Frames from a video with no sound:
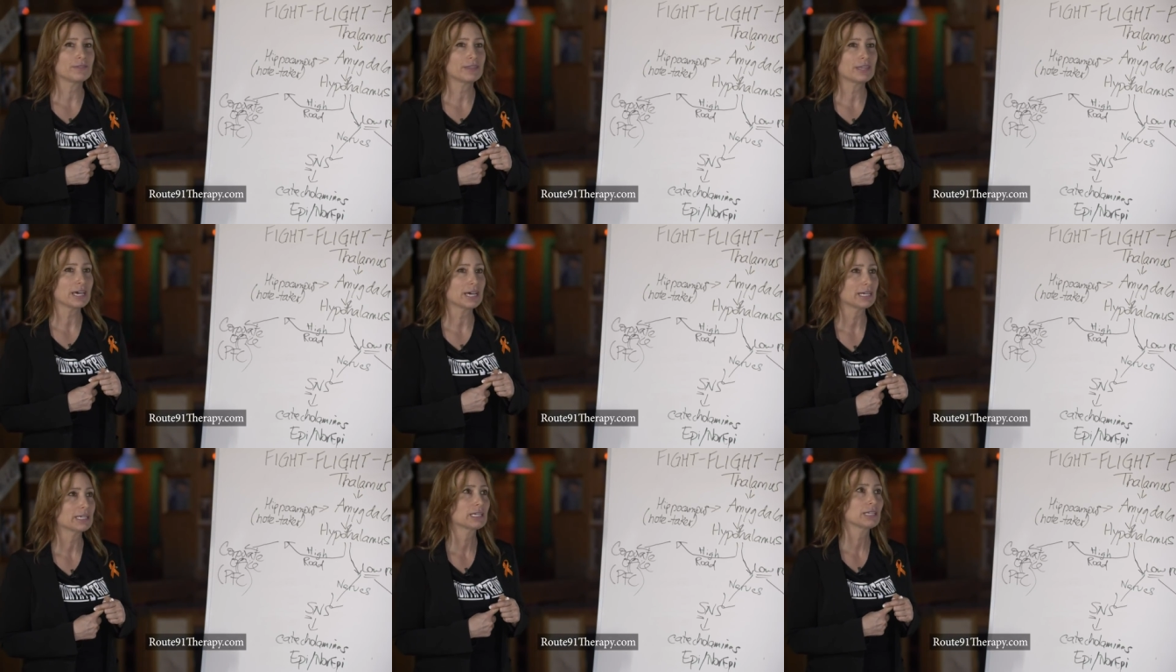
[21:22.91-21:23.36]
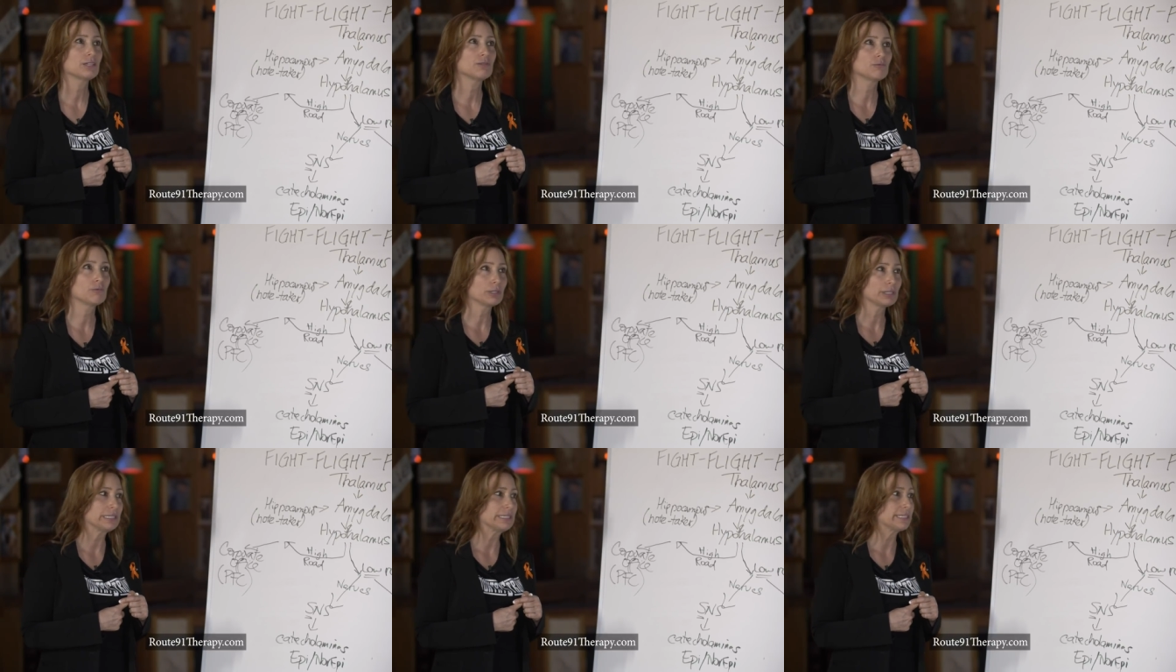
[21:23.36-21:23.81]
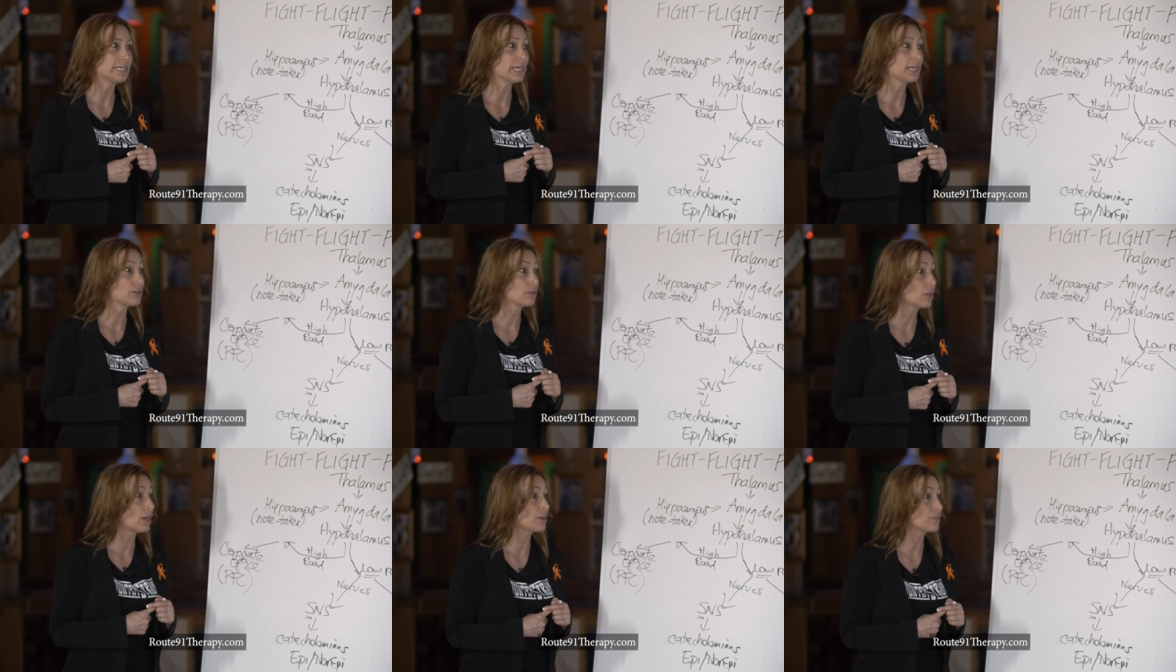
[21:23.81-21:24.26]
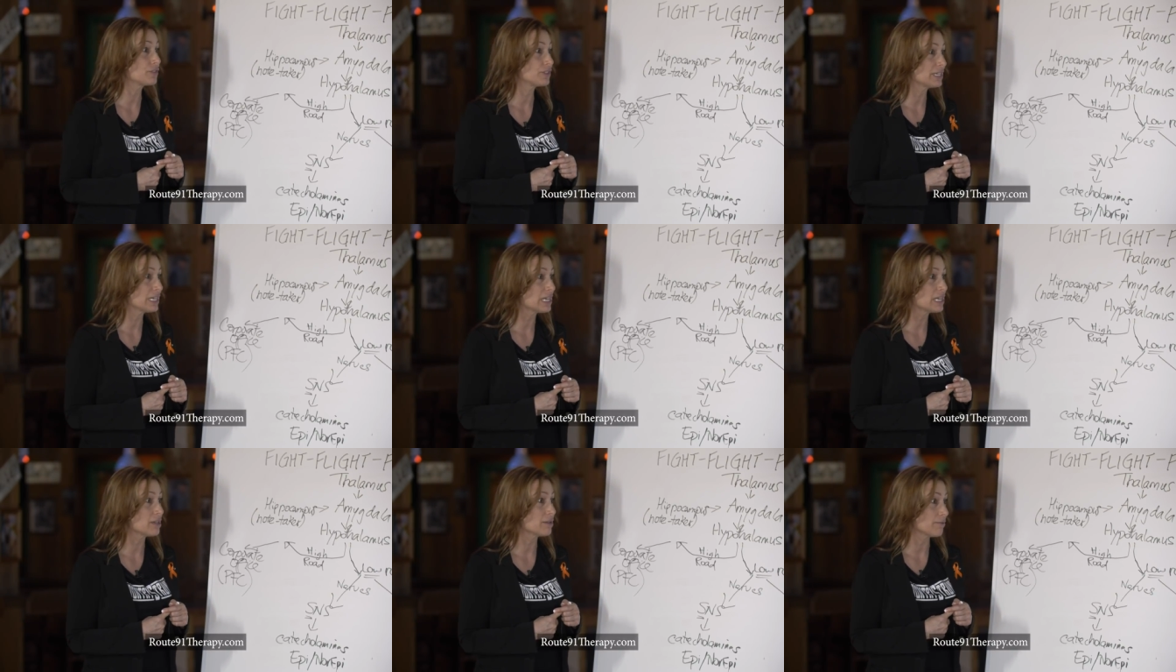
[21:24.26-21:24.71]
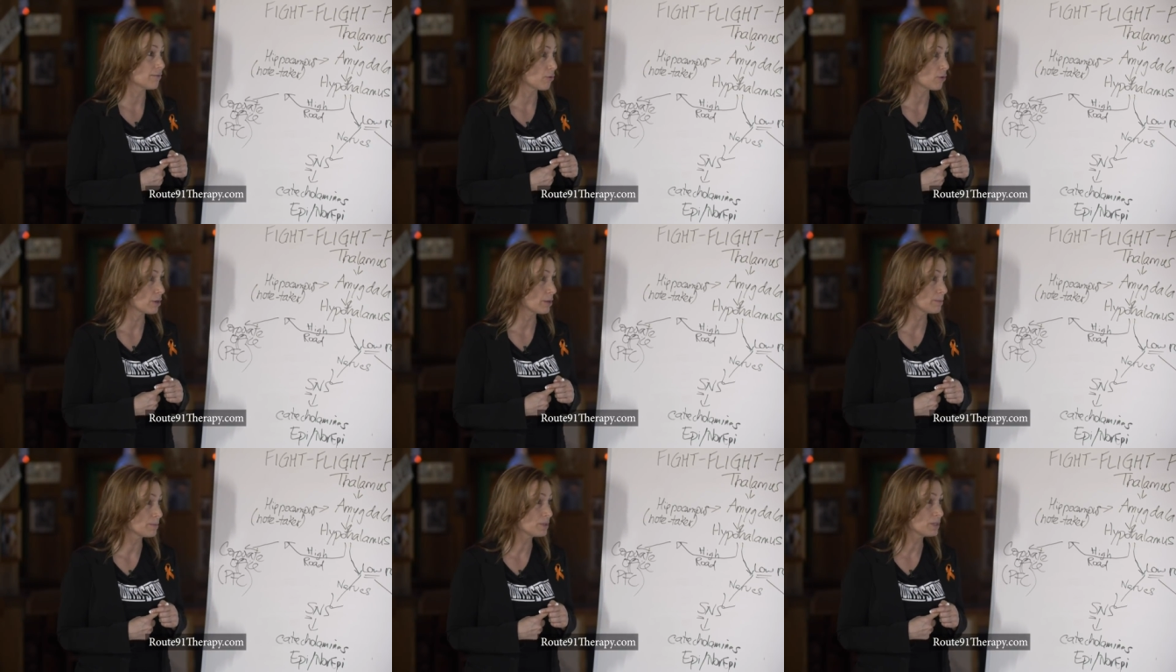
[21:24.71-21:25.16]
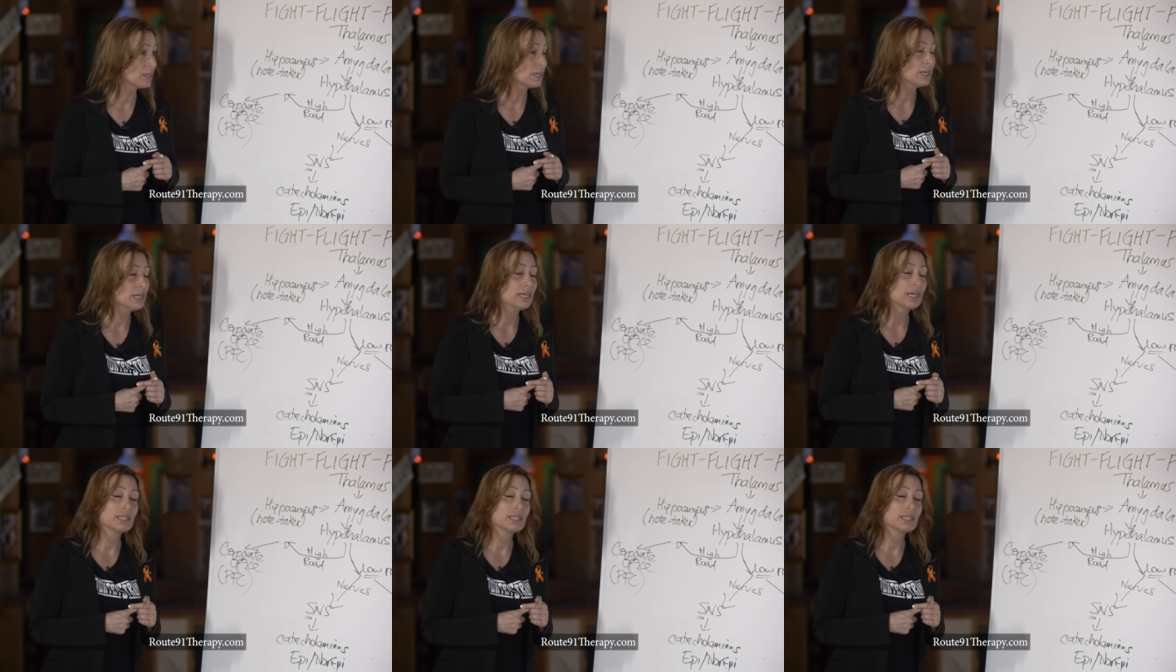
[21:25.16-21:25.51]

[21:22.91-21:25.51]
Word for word: that can really take a lot of sneaky forms.